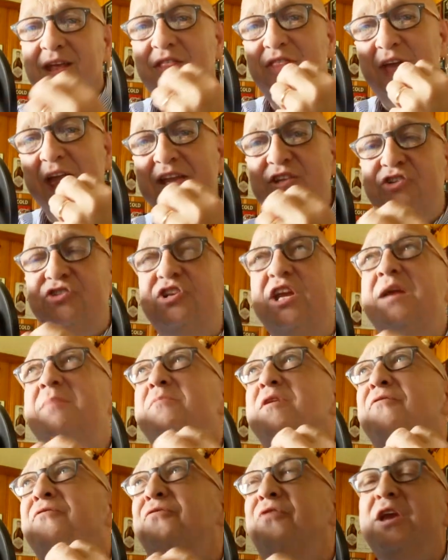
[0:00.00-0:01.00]
they
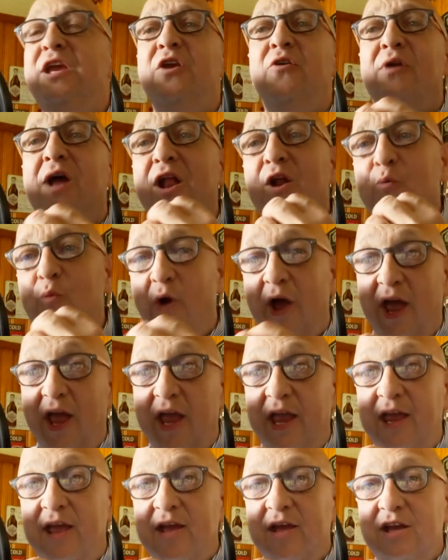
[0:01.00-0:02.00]
seemed to figure out a
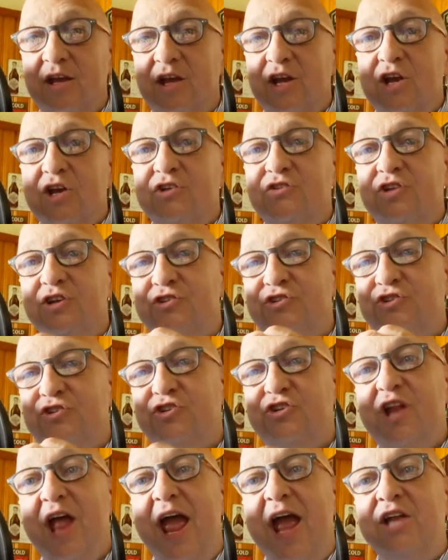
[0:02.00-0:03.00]
way to
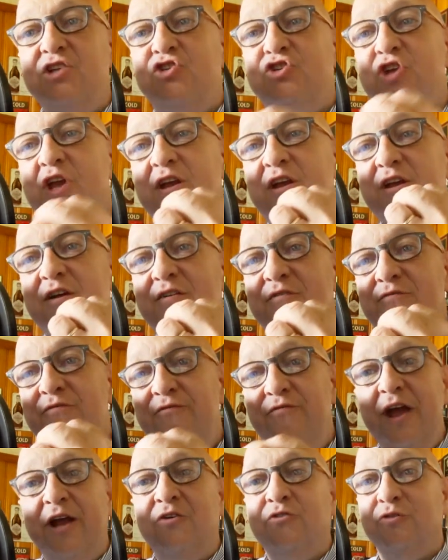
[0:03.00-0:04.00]
snatch
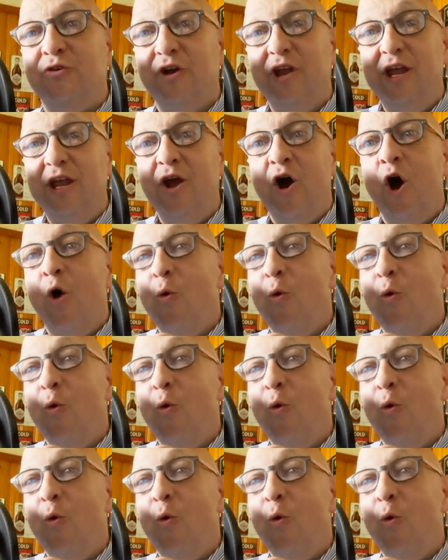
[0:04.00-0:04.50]
victory